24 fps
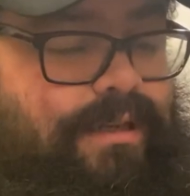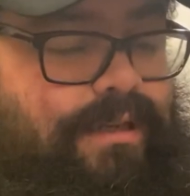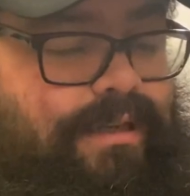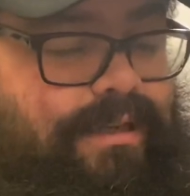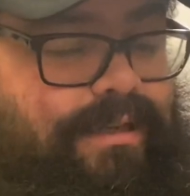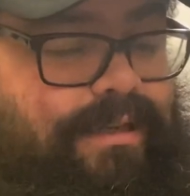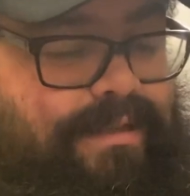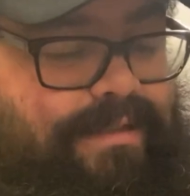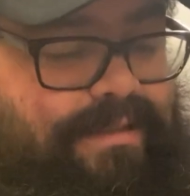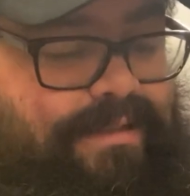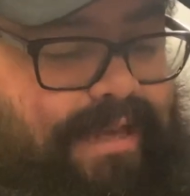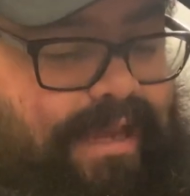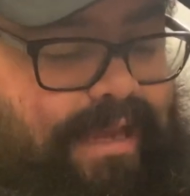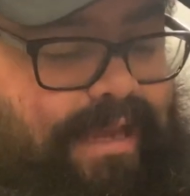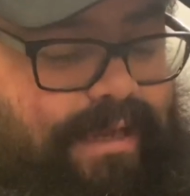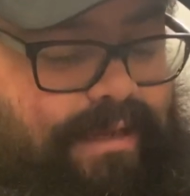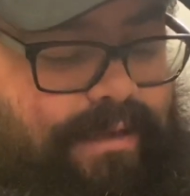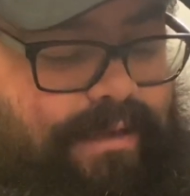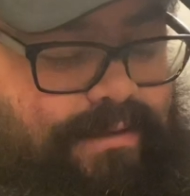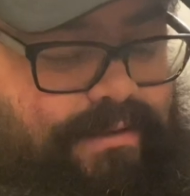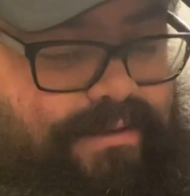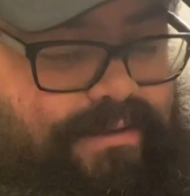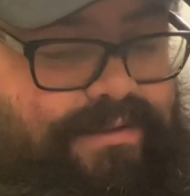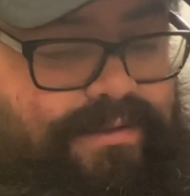in his
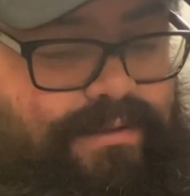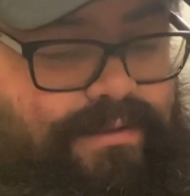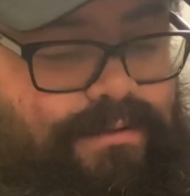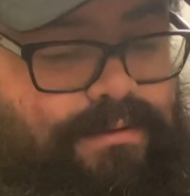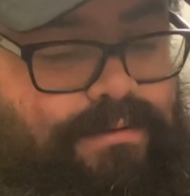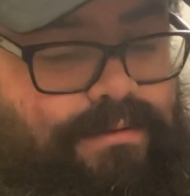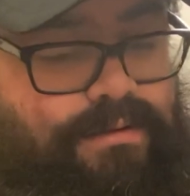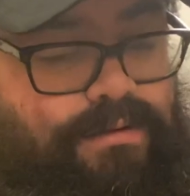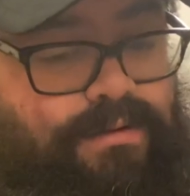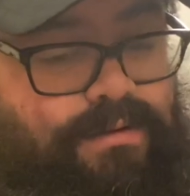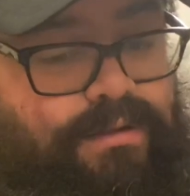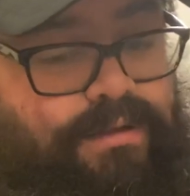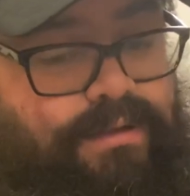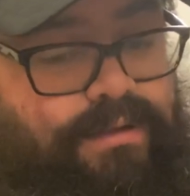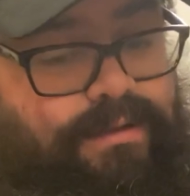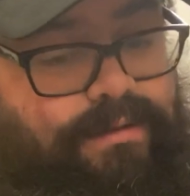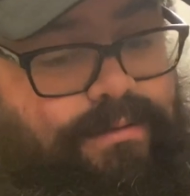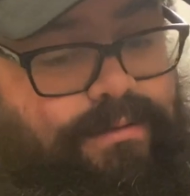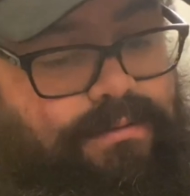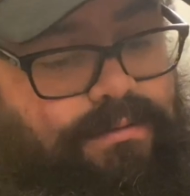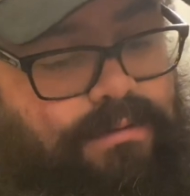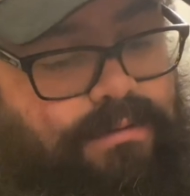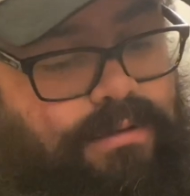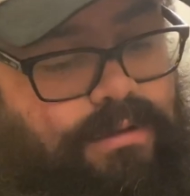hands. All right.
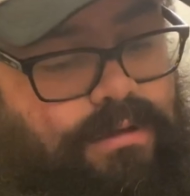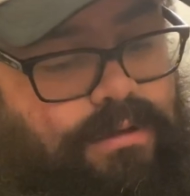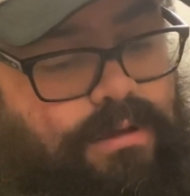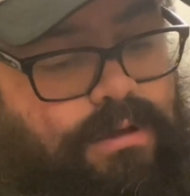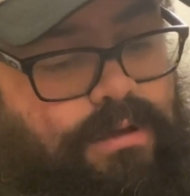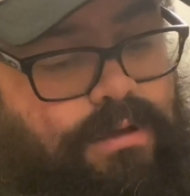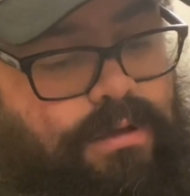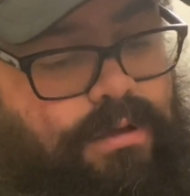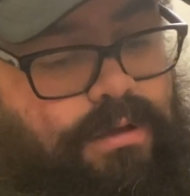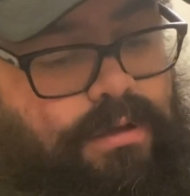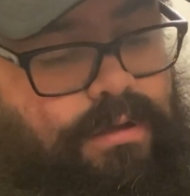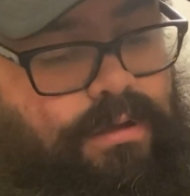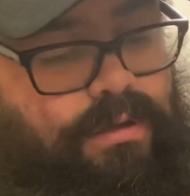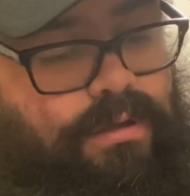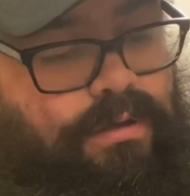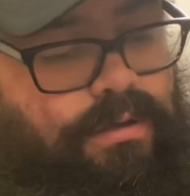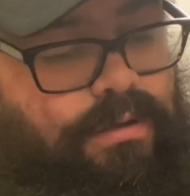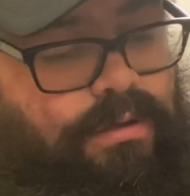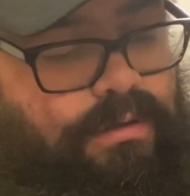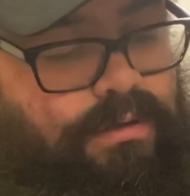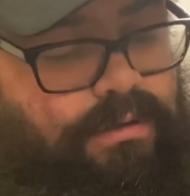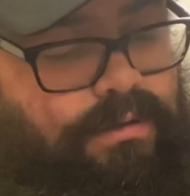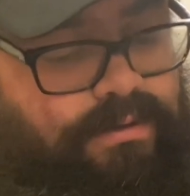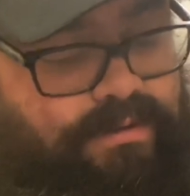
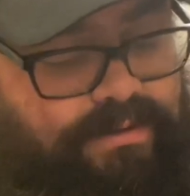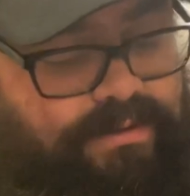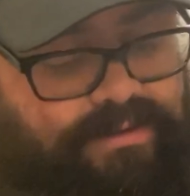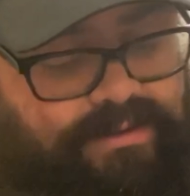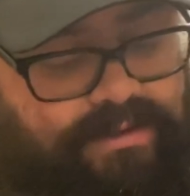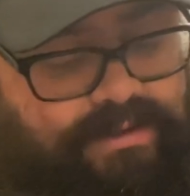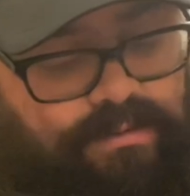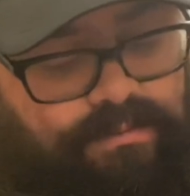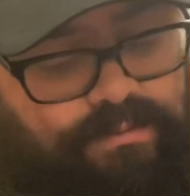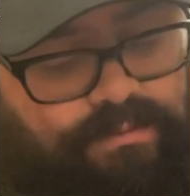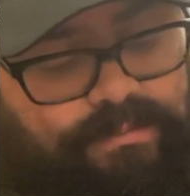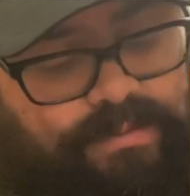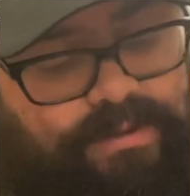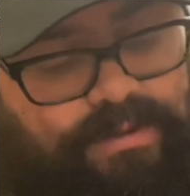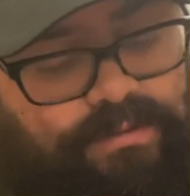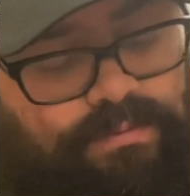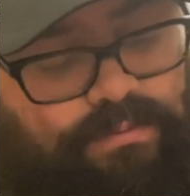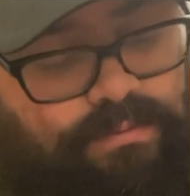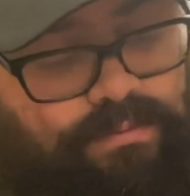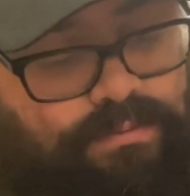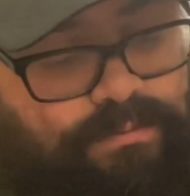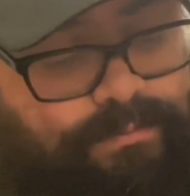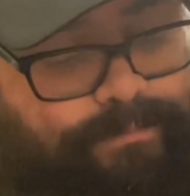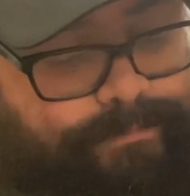Because that would be
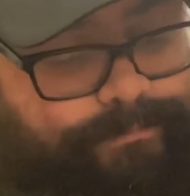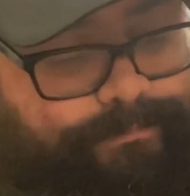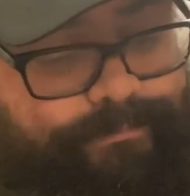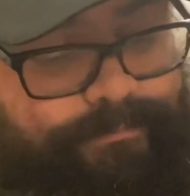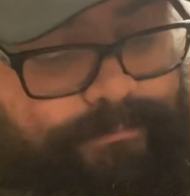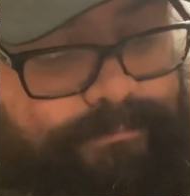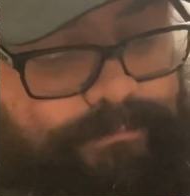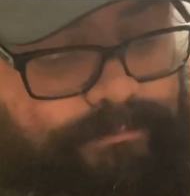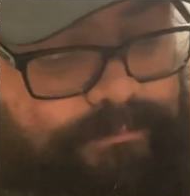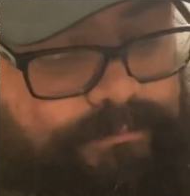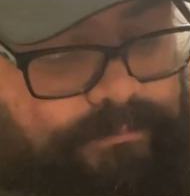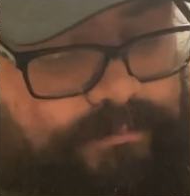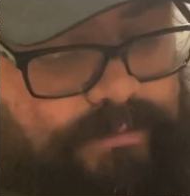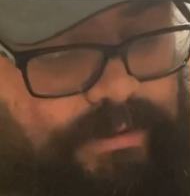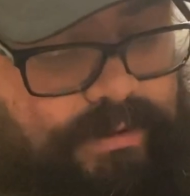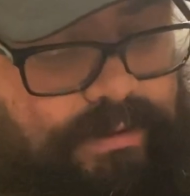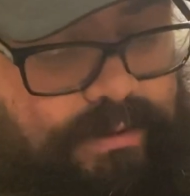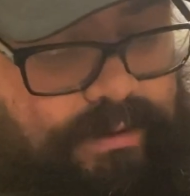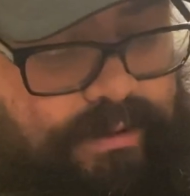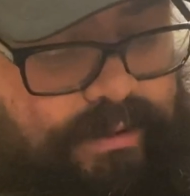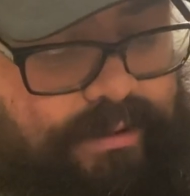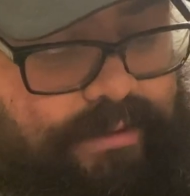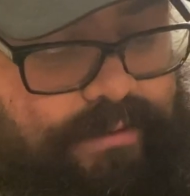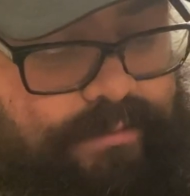cool. All
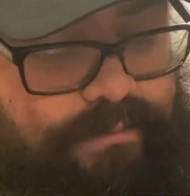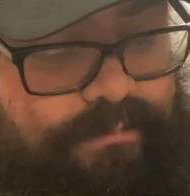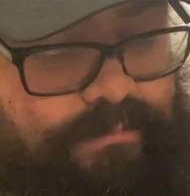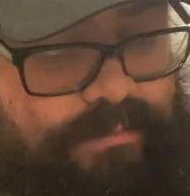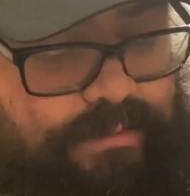right.